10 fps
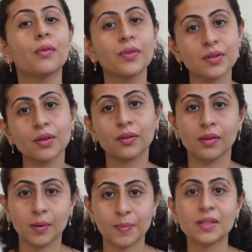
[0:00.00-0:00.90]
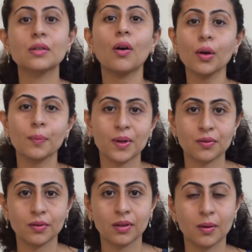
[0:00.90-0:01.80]
physiotherapist,
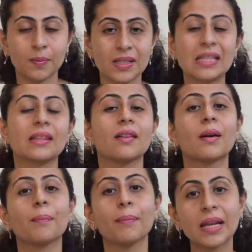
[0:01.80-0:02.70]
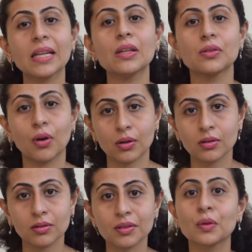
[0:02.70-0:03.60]
occupational therapist, there are many
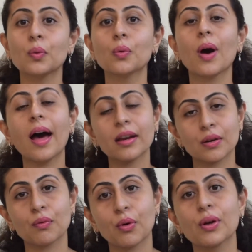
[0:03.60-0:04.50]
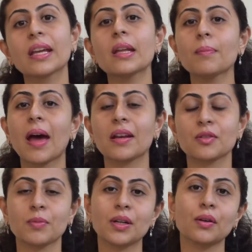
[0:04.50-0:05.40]
doctors who are involved in
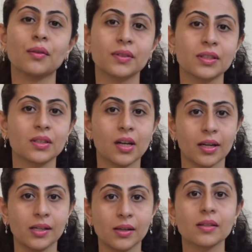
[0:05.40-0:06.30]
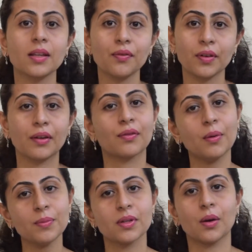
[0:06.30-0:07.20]
management of this child suffering
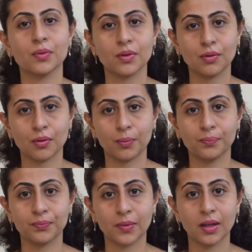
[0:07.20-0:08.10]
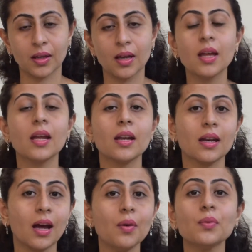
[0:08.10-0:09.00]
from Down syndrome.
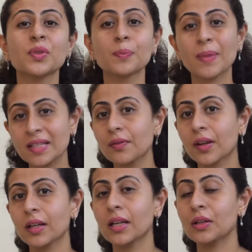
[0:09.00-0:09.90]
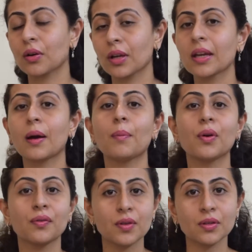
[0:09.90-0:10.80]
Now, specifically talking
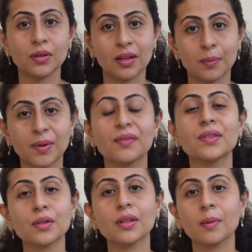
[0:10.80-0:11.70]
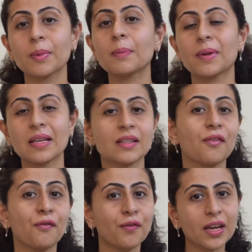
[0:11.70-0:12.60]
about physiotherapy, physiotherapy plays
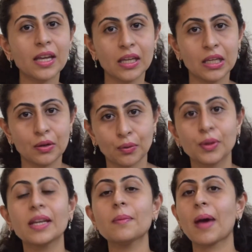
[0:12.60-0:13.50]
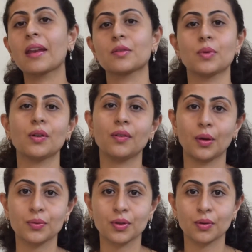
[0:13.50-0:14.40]
a very key role in management of
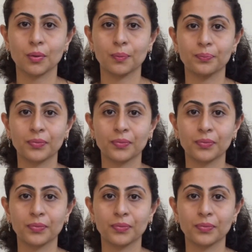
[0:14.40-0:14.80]
Down syndrome.